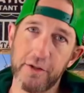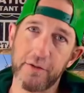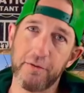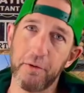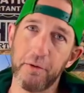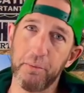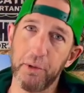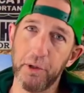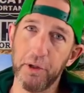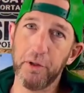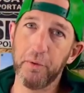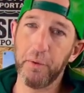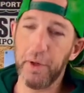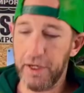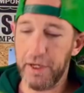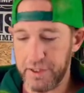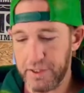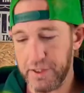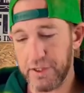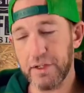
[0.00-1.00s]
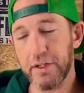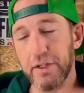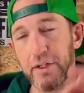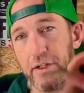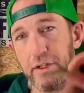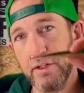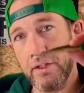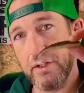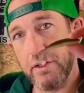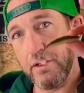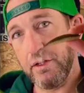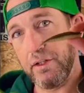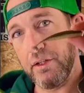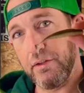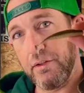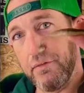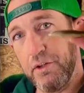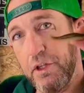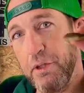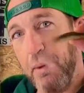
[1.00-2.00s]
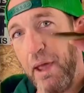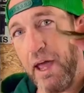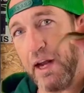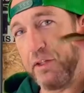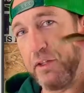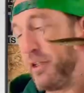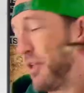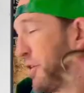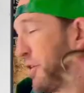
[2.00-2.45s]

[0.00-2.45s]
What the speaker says: for bullet weights for the paddle tail